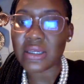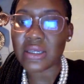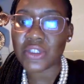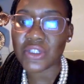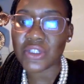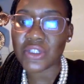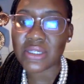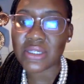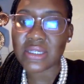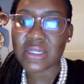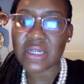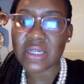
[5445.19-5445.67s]

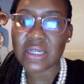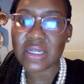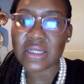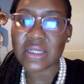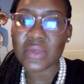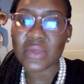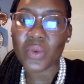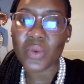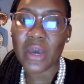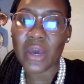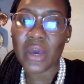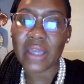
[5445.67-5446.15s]
just start to
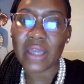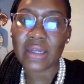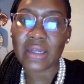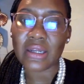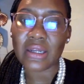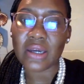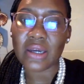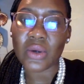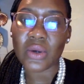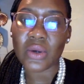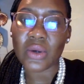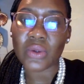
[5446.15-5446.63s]
wind
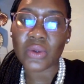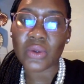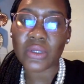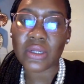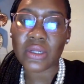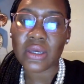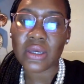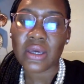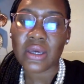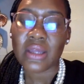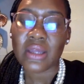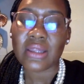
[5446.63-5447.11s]
down
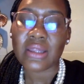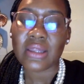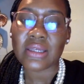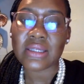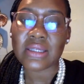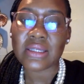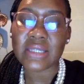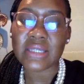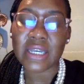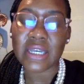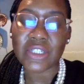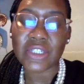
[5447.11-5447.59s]
this
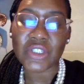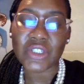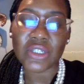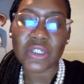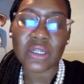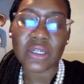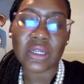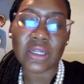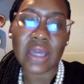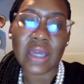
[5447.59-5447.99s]
session,